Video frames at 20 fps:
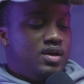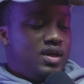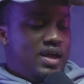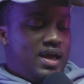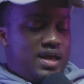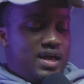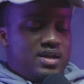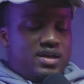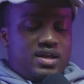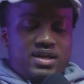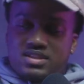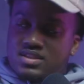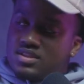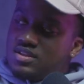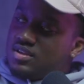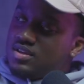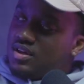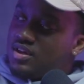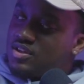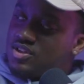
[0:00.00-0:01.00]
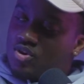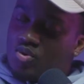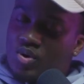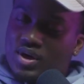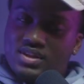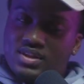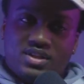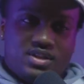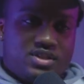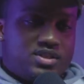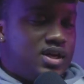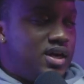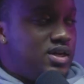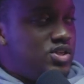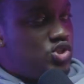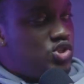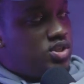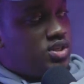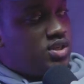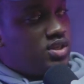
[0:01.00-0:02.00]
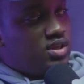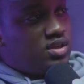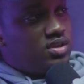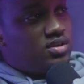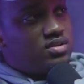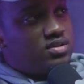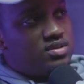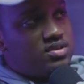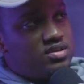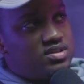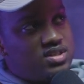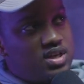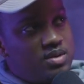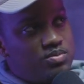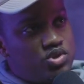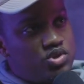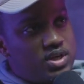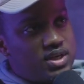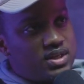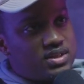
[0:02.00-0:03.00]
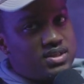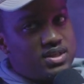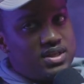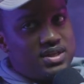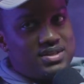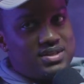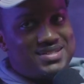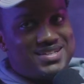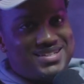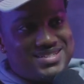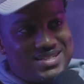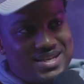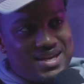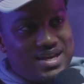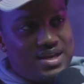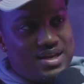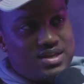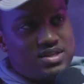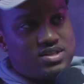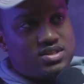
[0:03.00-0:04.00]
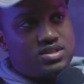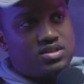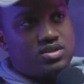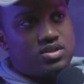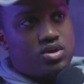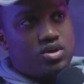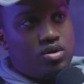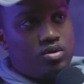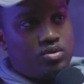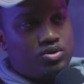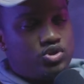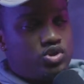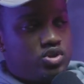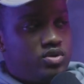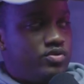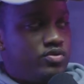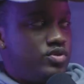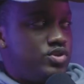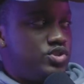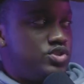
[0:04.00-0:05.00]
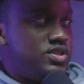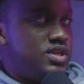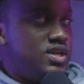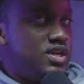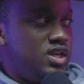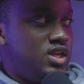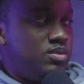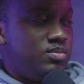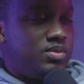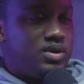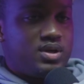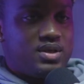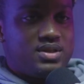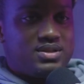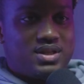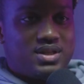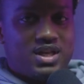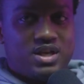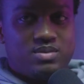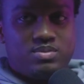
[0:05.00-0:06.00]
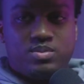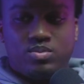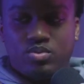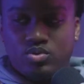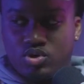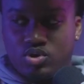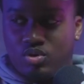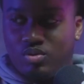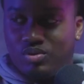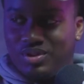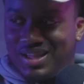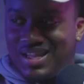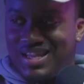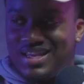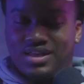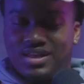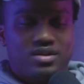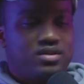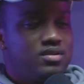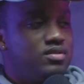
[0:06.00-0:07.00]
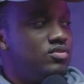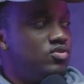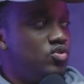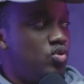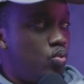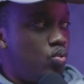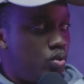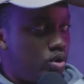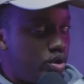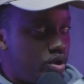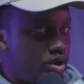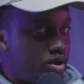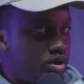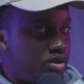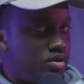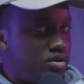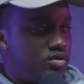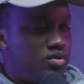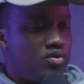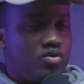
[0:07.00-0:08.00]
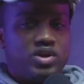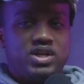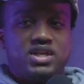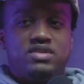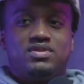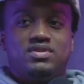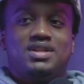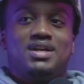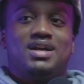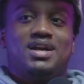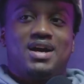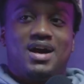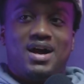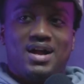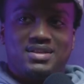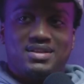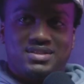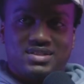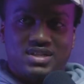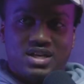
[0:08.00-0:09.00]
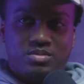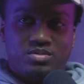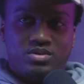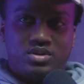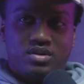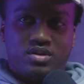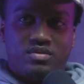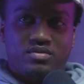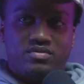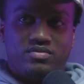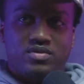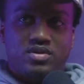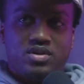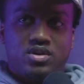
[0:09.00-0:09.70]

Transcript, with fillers: And it's it's quite the touchy subject in today's culture of Christianity because a lot of people don't like the word or even the concept of